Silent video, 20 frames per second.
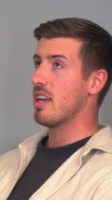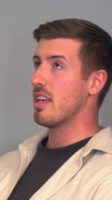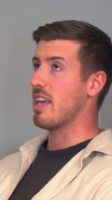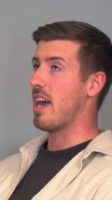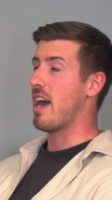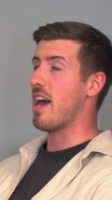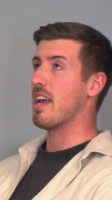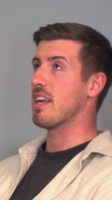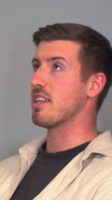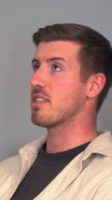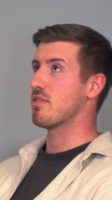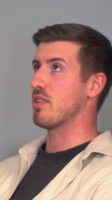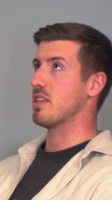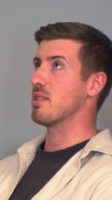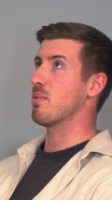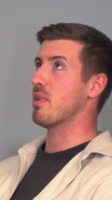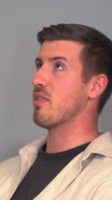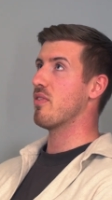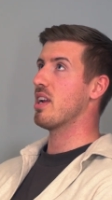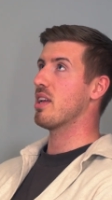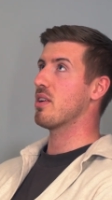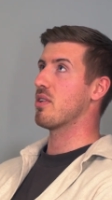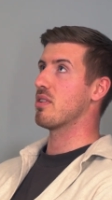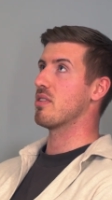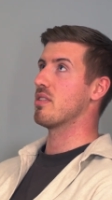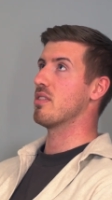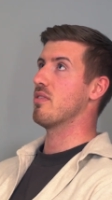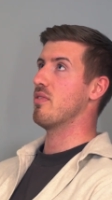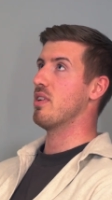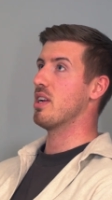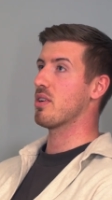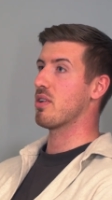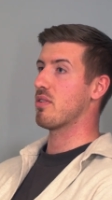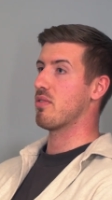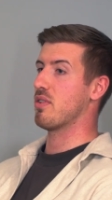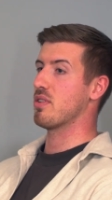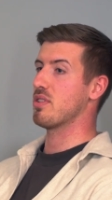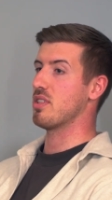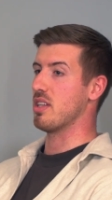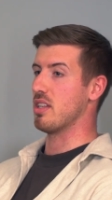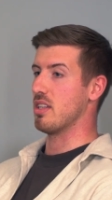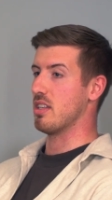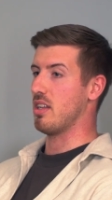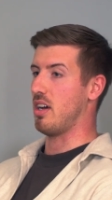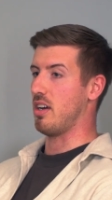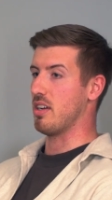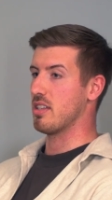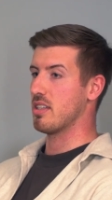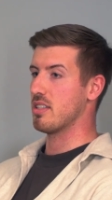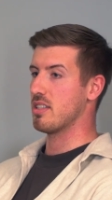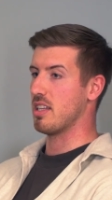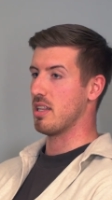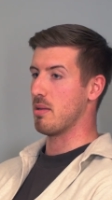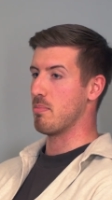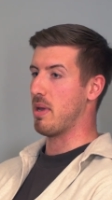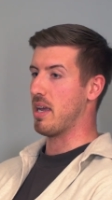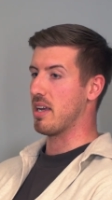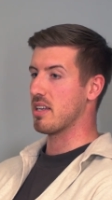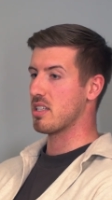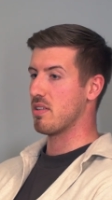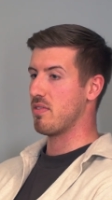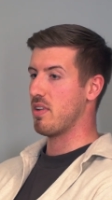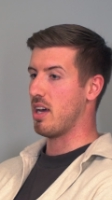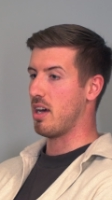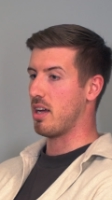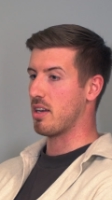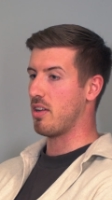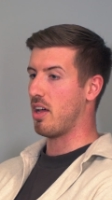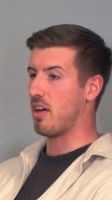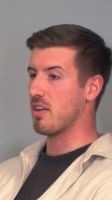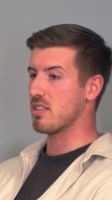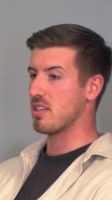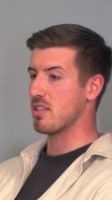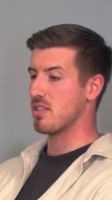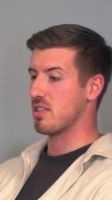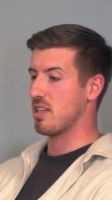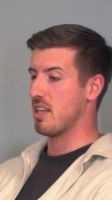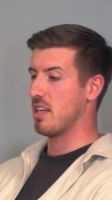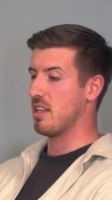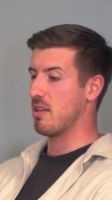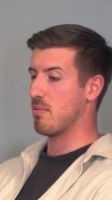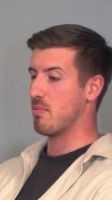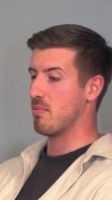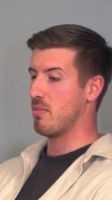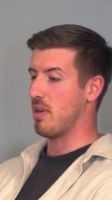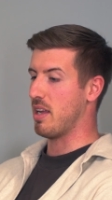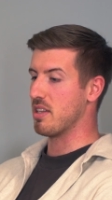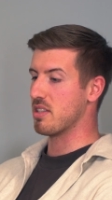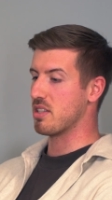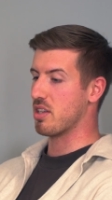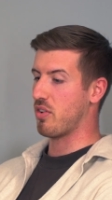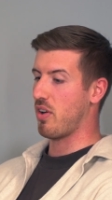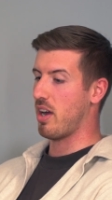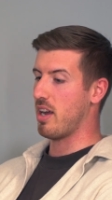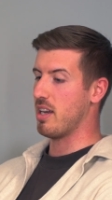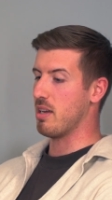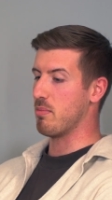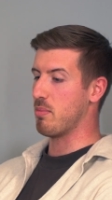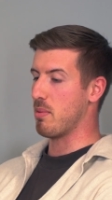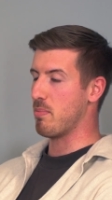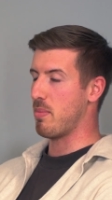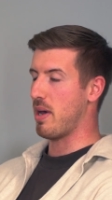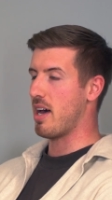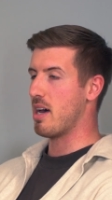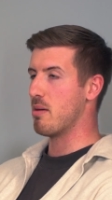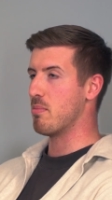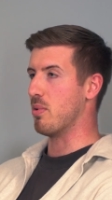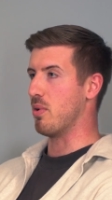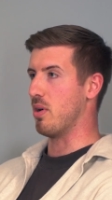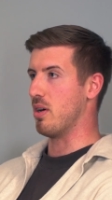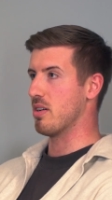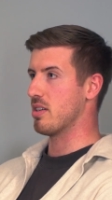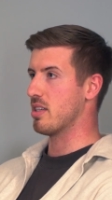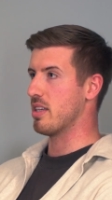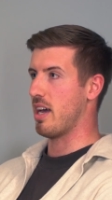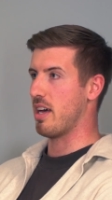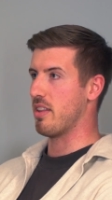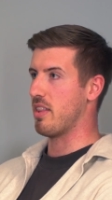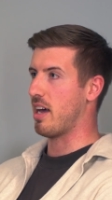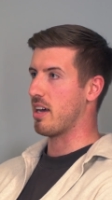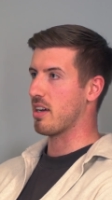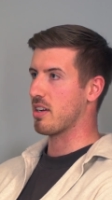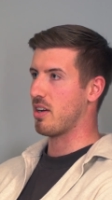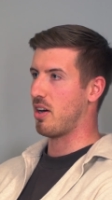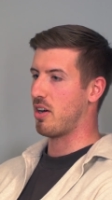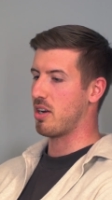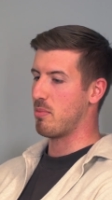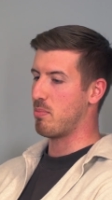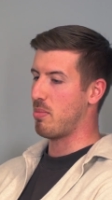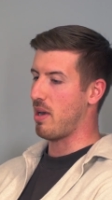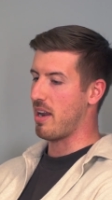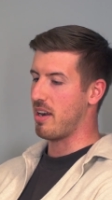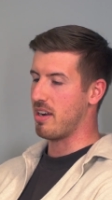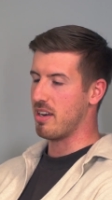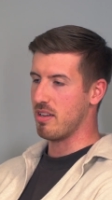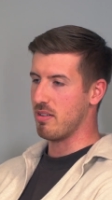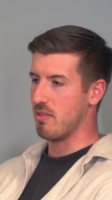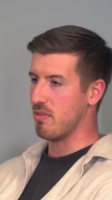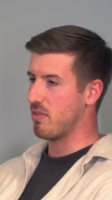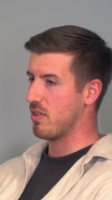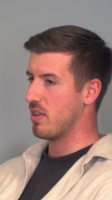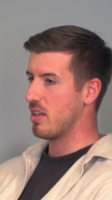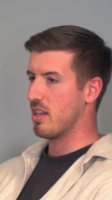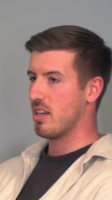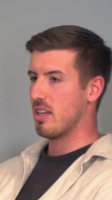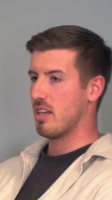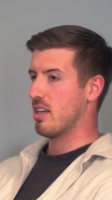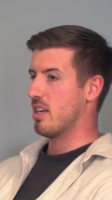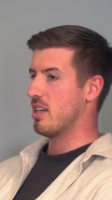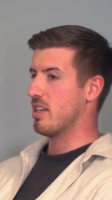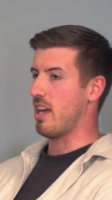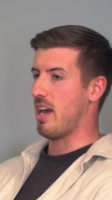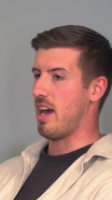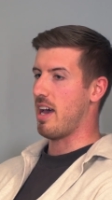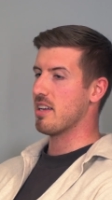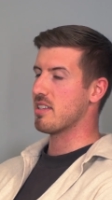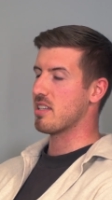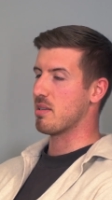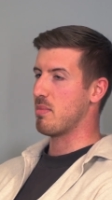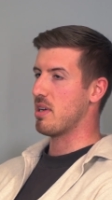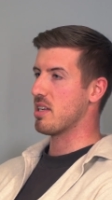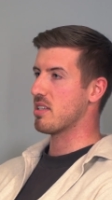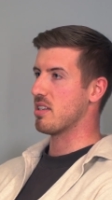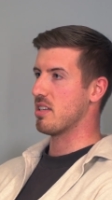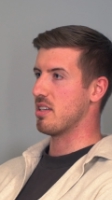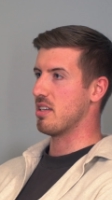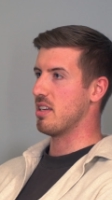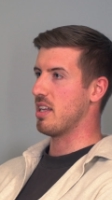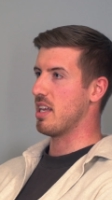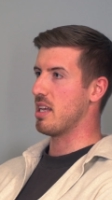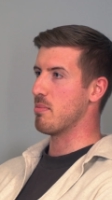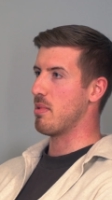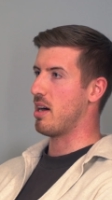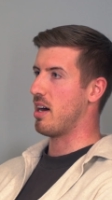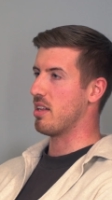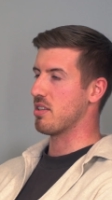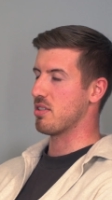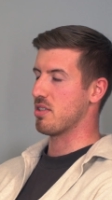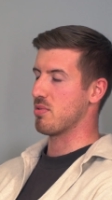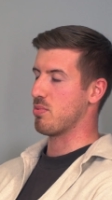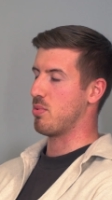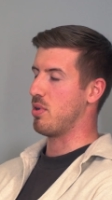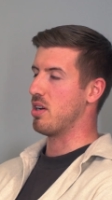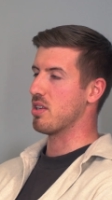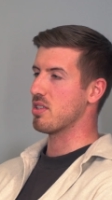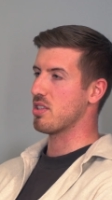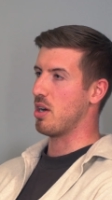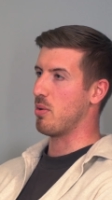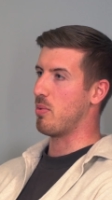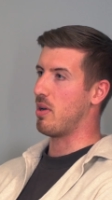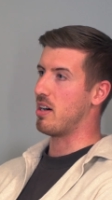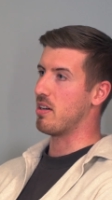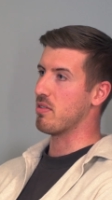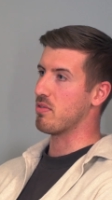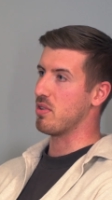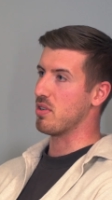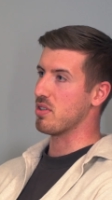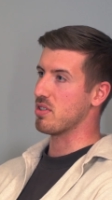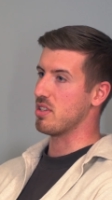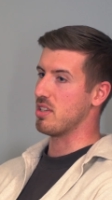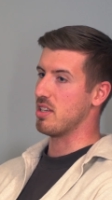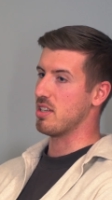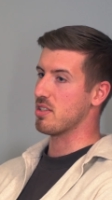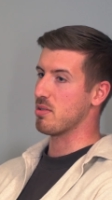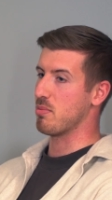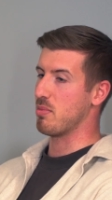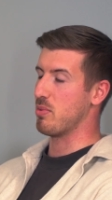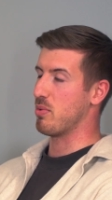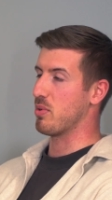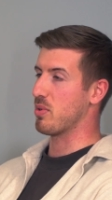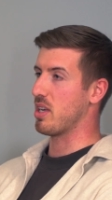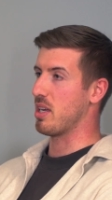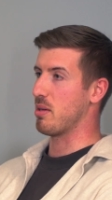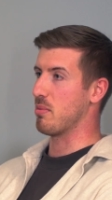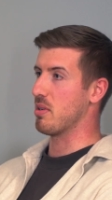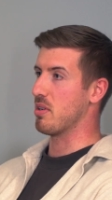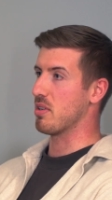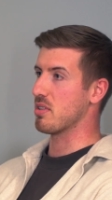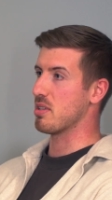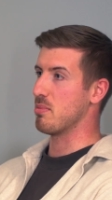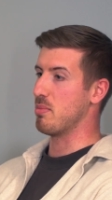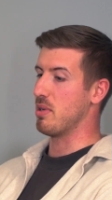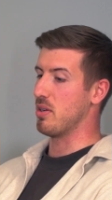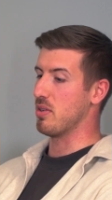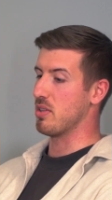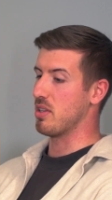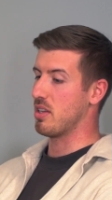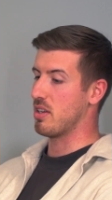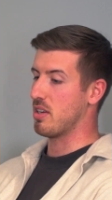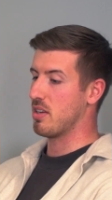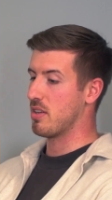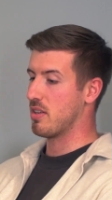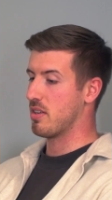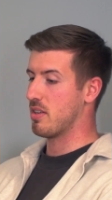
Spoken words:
it's been a really good for us to like see the mix of it. I'd like to see them integrate a little bit better, but that kind of blend of SMS and email has just worked so well for us, and it's something we'll keep looking to build in.